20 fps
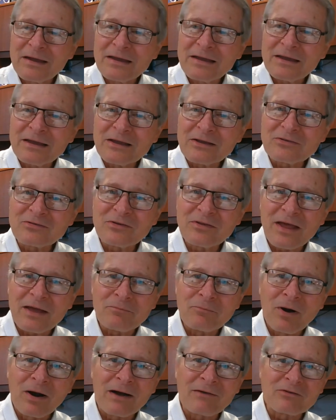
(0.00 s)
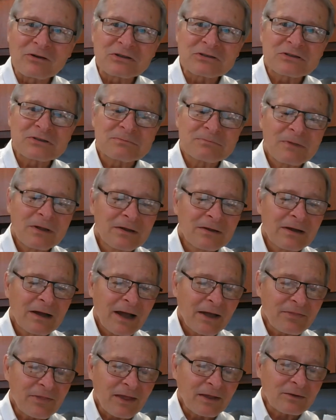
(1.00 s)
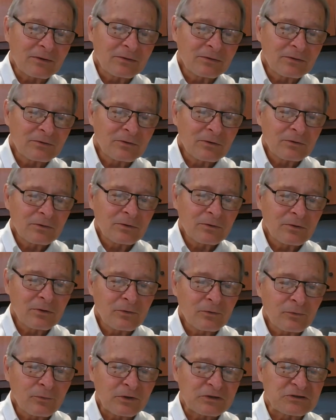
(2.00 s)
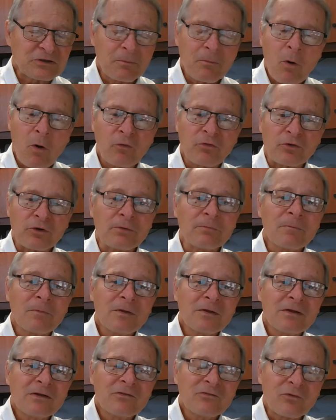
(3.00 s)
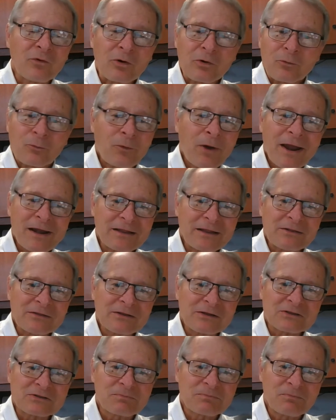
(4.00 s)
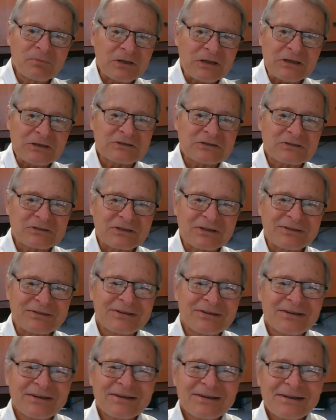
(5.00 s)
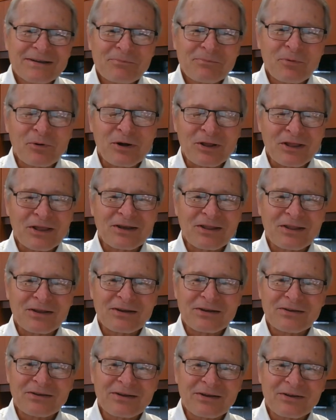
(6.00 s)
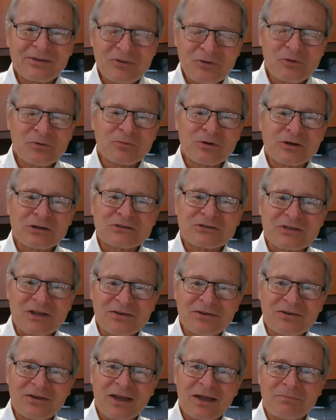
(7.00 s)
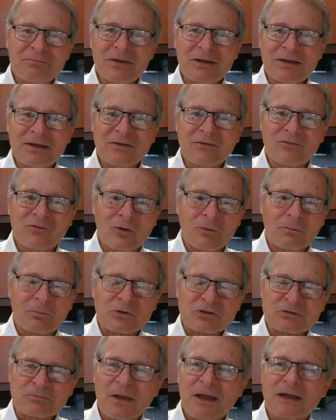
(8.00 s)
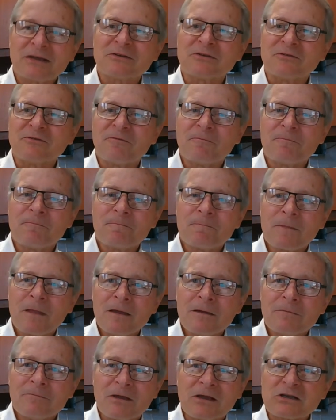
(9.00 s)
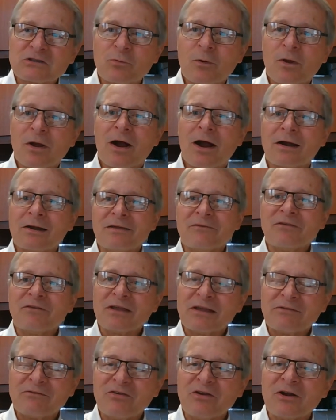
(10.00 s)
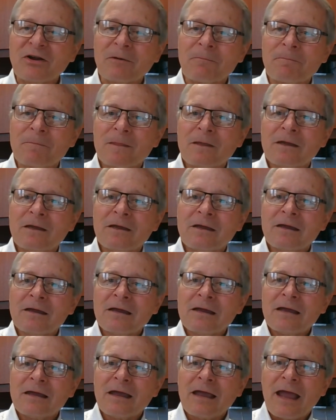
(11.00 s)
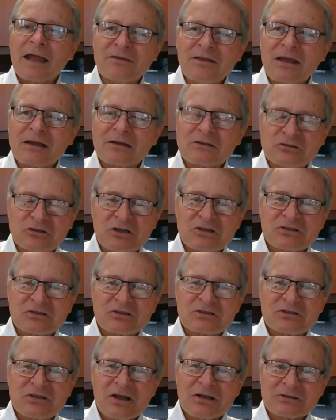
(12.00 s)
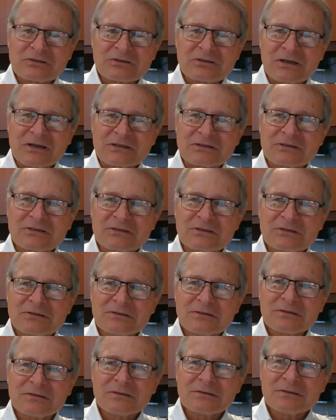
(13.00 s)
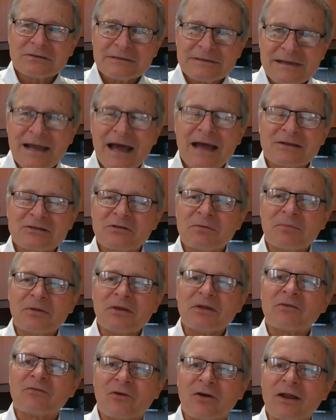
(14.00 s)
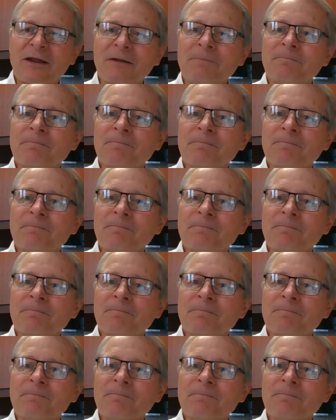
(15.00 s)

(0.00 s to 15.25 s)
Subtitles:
Isn't that marvelous? I thank Christy Bother for writing this piece and putting it in a humorous and yet meaningful perspective, because we are living in fear. And yet Jesus tells us not to be afraid.